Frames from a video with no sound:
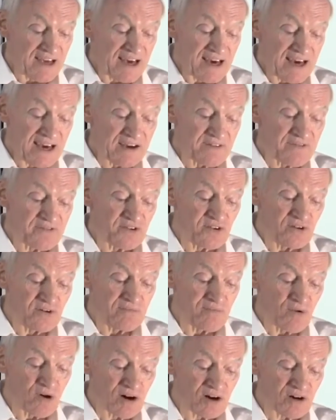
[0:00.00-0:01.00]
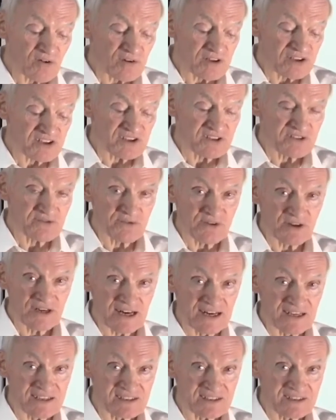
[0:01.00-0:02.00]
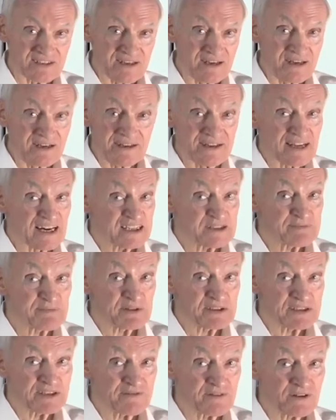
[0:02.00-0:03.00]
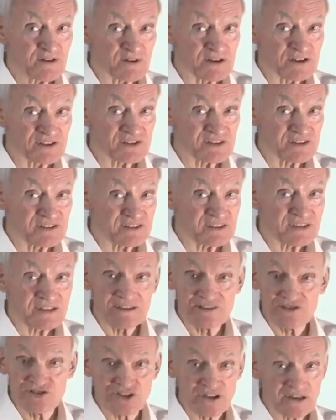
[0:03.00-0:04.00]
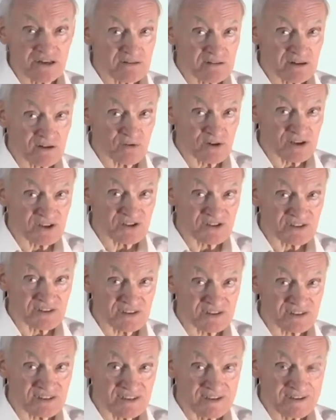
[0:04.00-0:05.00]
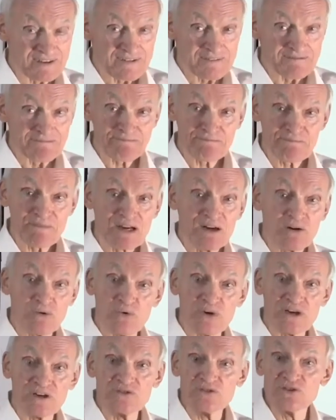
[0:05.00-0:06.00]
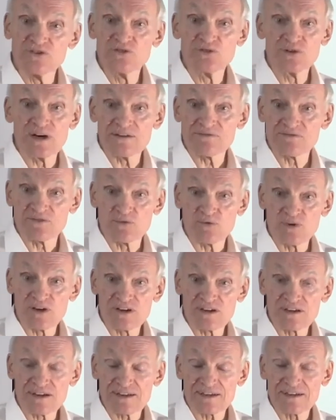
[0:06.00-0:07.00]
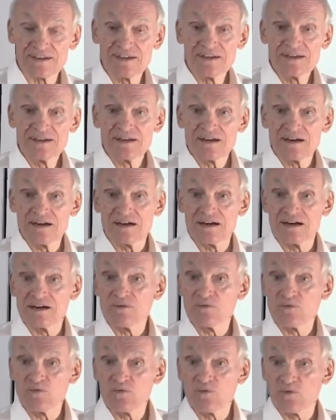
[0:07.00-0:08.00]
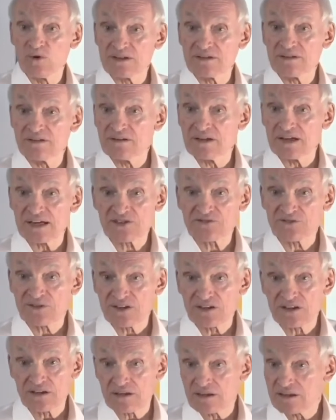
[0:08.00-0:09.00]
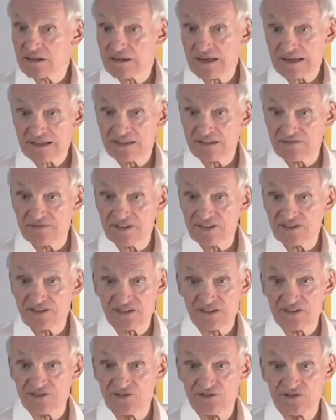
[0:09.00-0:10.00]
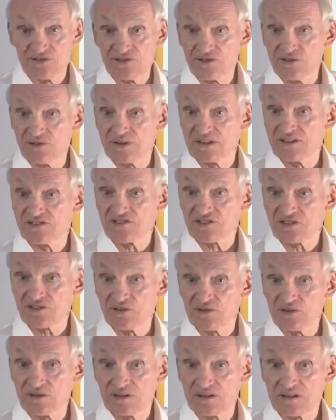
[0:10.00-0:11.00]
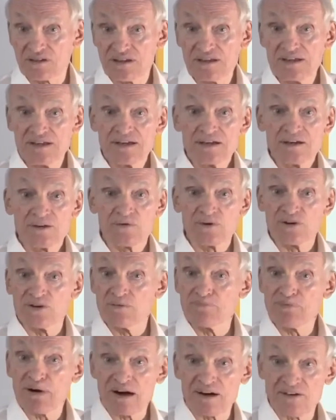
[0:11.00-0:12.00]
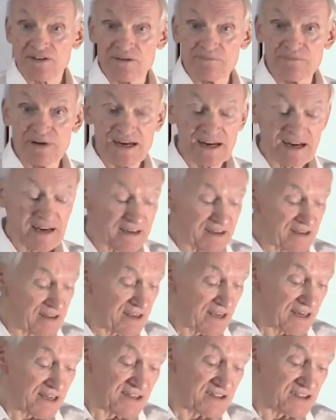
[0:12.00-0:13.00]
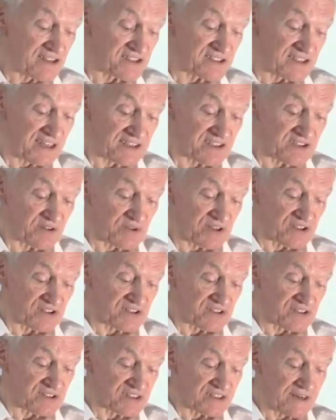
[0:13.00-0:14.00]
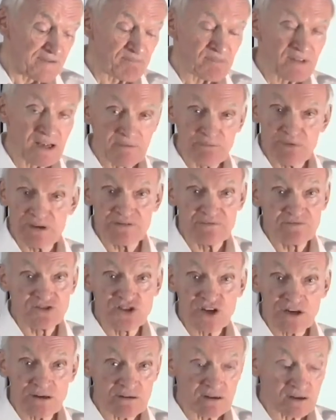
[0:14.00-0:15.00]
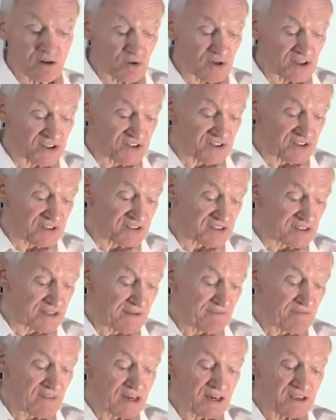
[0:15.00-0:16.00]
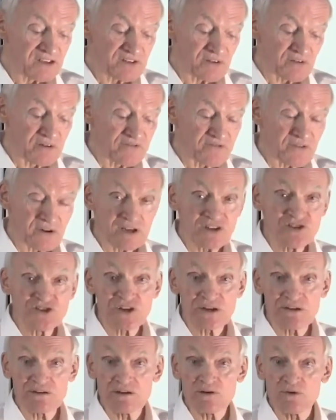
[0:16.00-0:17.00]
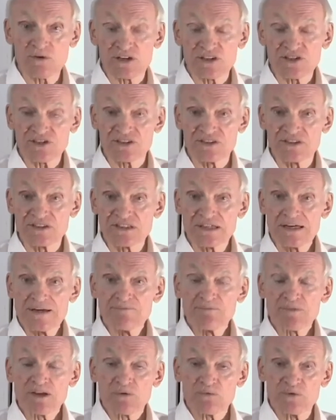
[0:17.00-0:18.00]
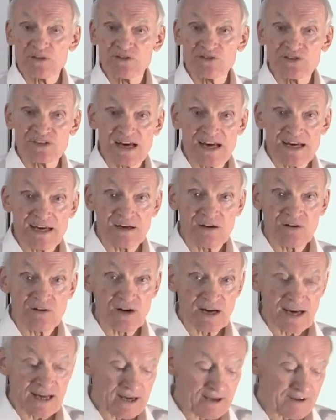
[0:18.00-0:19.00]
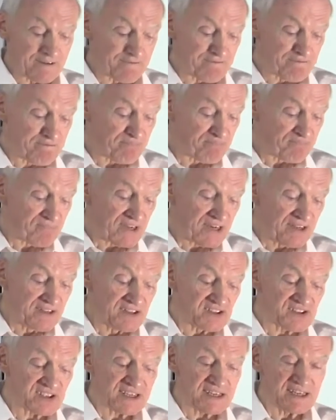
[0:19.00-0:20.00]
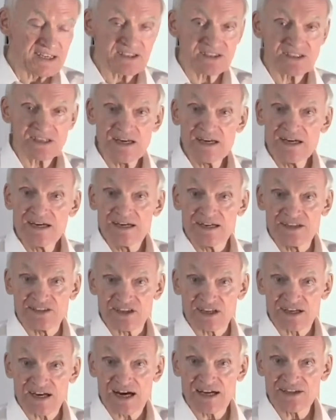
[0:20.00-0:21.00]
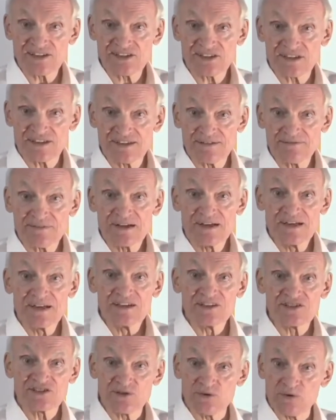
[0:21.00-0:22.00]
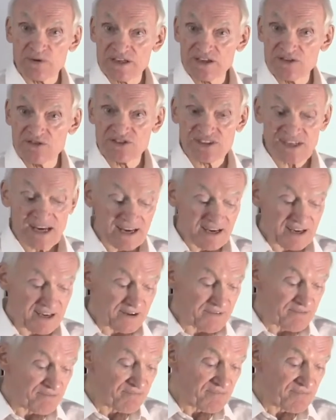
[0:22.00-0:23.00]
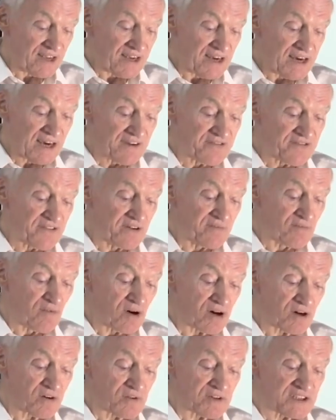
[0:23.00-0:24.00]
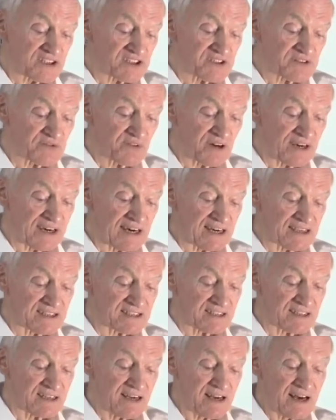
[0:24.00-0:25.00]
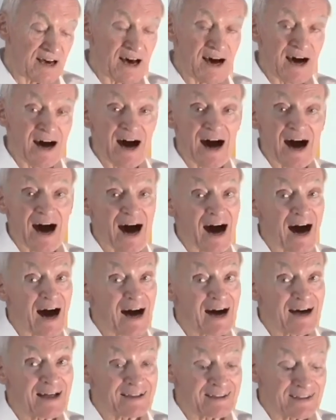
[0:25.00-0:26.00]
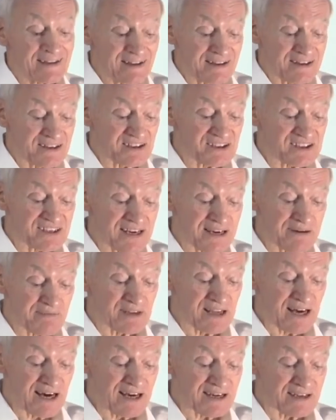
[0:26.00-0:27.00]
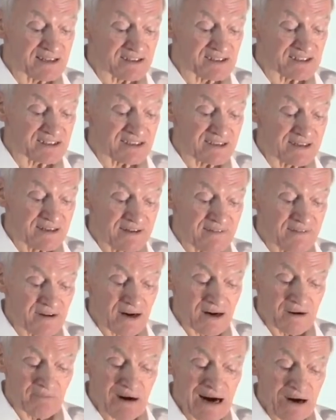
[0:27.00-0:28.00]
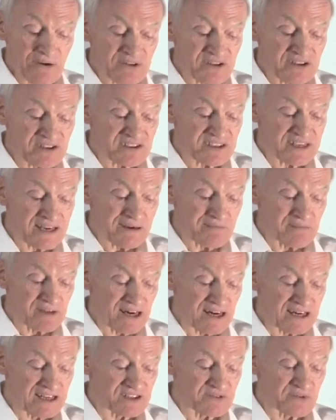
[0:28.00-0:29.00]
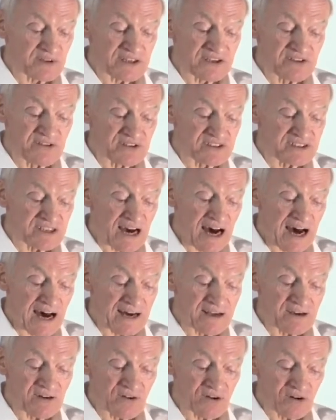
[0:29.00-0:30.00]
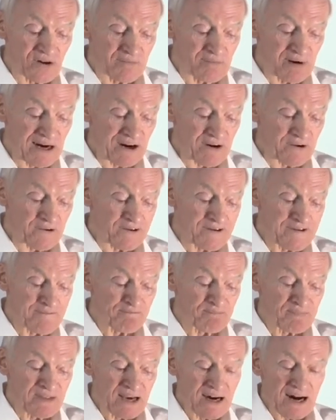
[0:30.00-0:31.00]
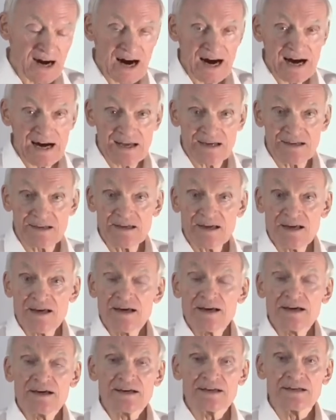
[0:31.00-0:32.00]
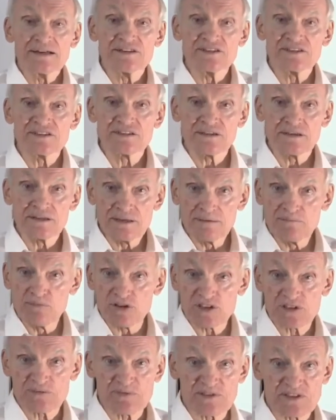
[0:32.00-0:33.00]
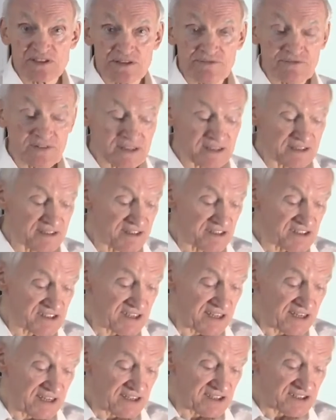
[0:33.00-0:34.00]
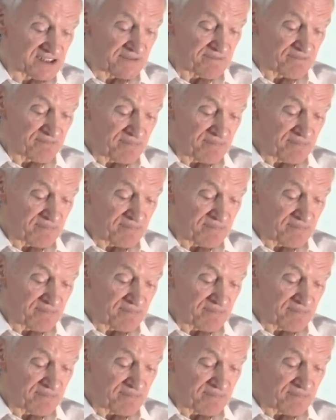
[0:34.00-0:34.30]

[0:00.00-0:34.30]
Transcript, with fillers: A few more questions were asked. Not specific questions, general questions. What do you do after work? Uh, what extracurricular activities did you do in school? Were you part of the band? Any of these nice questions, but general questions. So in front of general questions, we use a or an. In this case, it's a consonant, so we use a. A few more questions were asked on the same lines, about the same lines. We can use on or about. On is a little more specific in this case.